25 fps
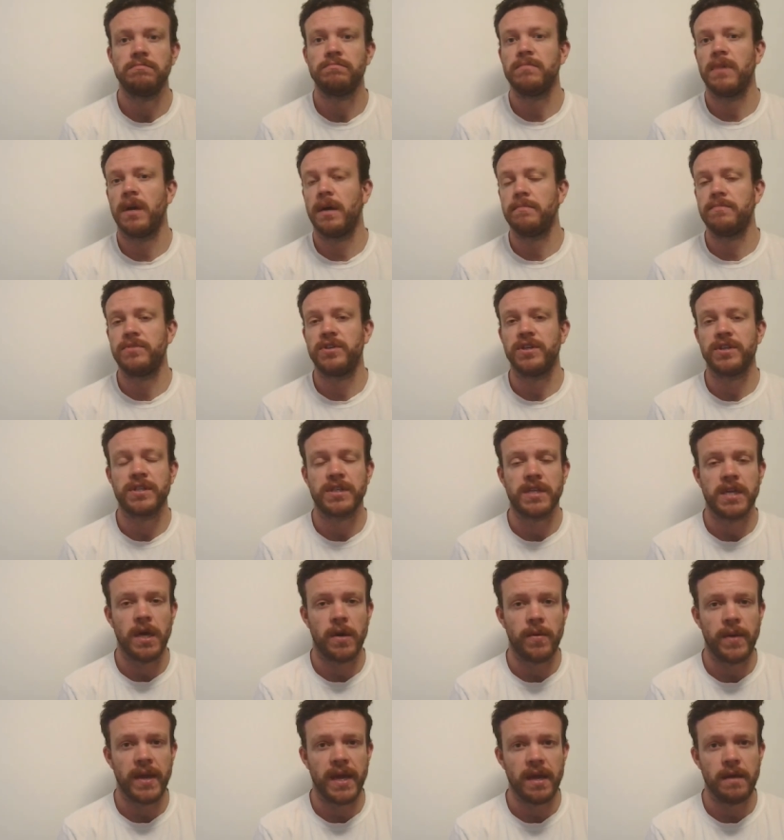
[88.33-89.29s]
I'm just
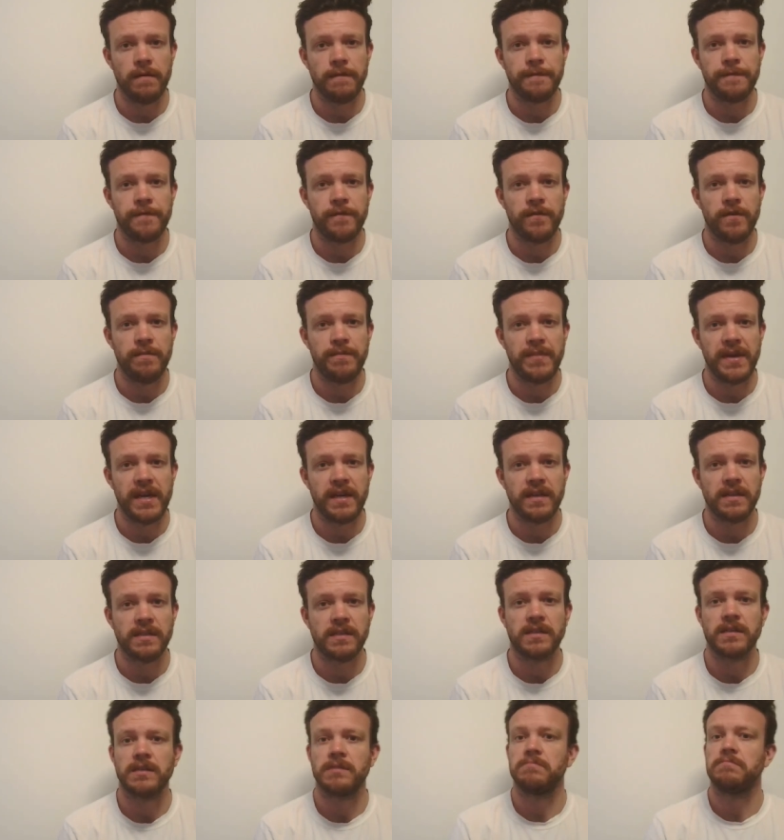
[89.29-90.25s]
going out for a
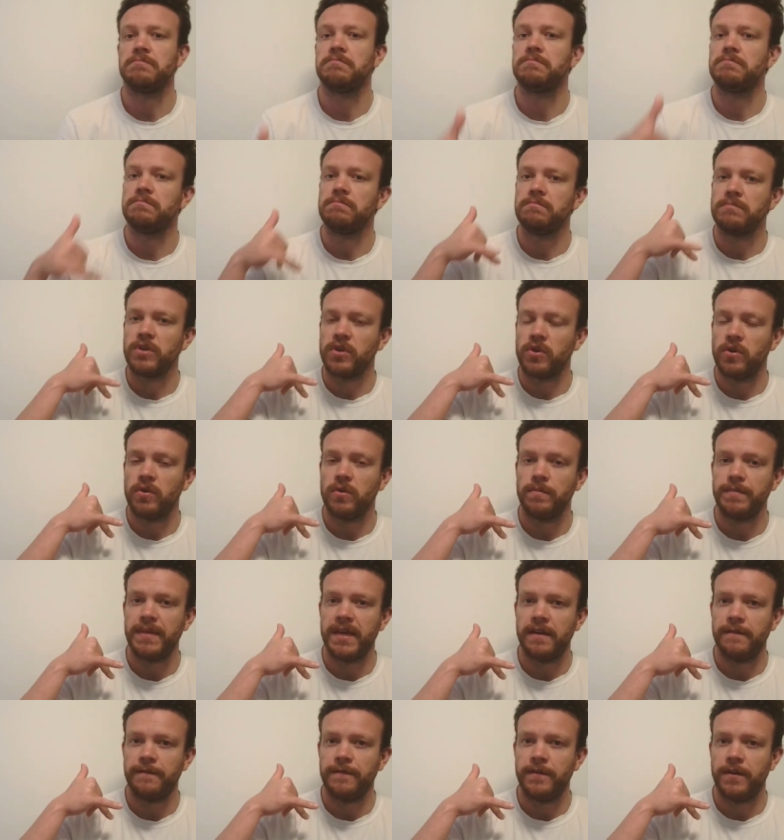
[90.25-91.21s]
bit. Call
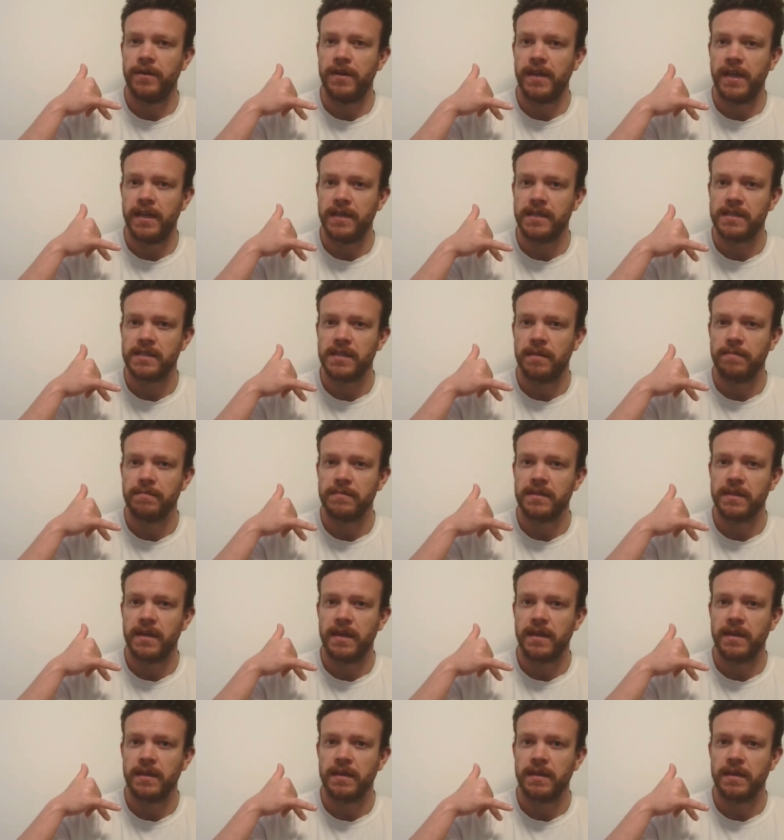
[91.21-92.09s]
me if you need something.